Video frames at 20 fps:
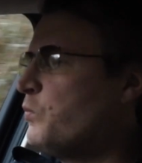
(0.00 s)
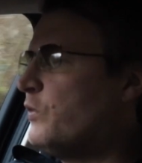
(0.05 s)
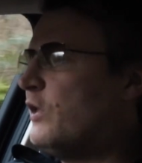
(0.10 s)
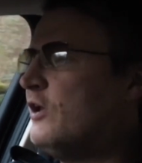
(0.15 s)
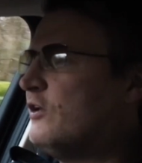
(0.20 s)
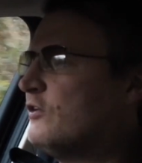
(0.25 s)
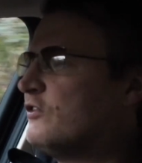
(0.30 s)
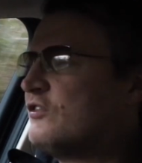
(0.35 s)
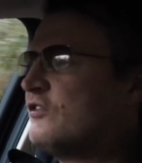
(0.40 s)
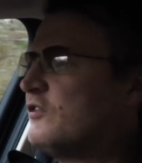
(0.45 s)

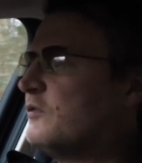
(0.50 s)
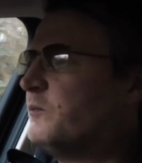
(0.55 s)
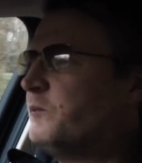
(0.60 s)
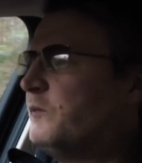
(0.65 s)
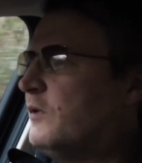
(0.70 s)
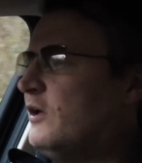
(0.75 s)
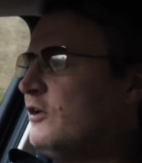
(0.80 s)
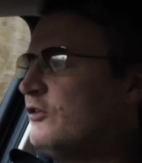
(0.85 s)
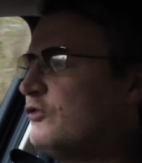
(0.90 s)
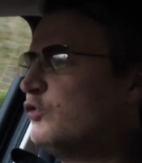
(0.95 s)
Its
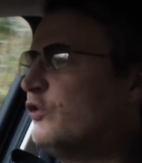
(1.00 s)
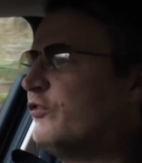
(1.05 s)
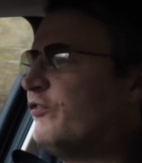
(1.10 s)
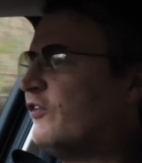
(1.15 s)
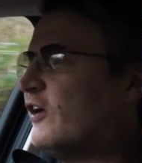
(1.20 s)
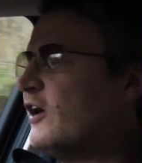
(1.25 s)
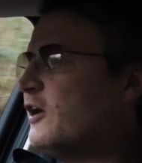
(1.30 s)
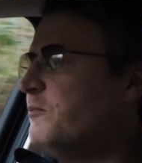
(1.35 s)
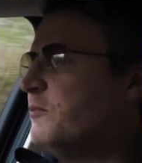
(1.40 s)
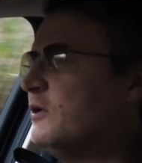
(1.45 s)

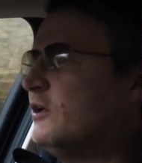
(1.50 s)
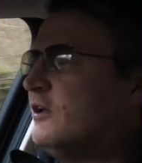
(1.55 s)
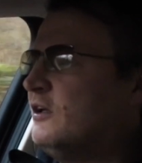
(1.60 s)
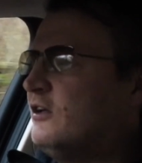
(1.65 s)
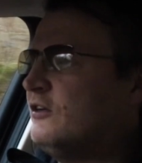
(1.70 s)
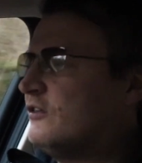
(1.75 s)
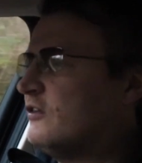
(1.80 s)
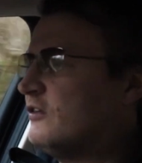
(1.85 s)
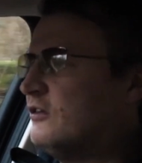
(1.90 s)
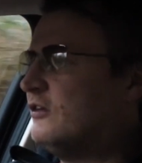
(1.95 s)
refinement
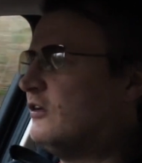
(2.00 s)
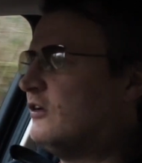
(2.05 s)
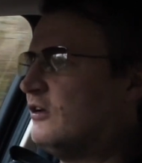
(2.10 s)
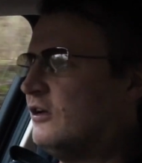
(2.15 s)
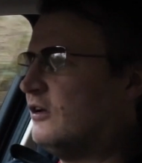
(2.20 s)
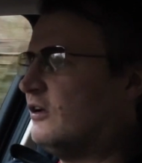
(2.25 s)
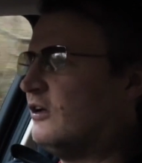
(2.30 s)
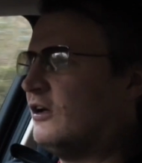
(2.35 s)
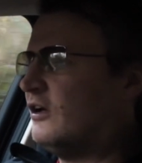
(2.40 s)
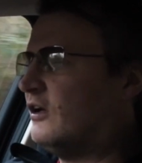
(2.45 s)

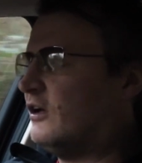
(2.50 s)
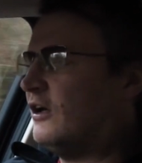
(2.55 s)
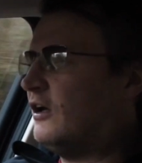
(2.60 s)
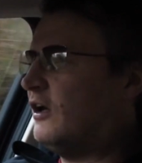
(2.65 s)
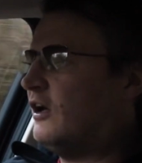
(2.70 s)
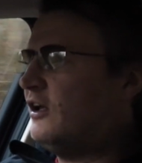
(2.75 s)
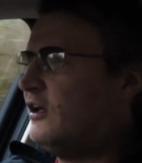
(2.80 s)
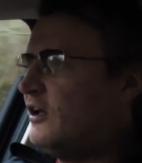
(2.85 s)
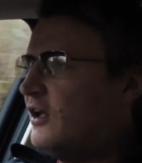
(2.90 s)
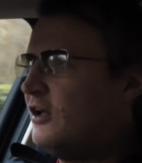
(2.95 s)

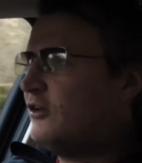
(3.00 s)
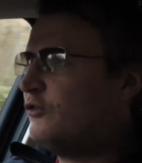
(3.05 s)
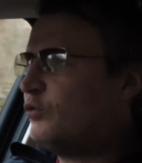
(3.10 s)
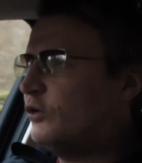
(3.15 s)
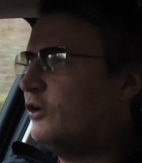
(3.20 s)
it's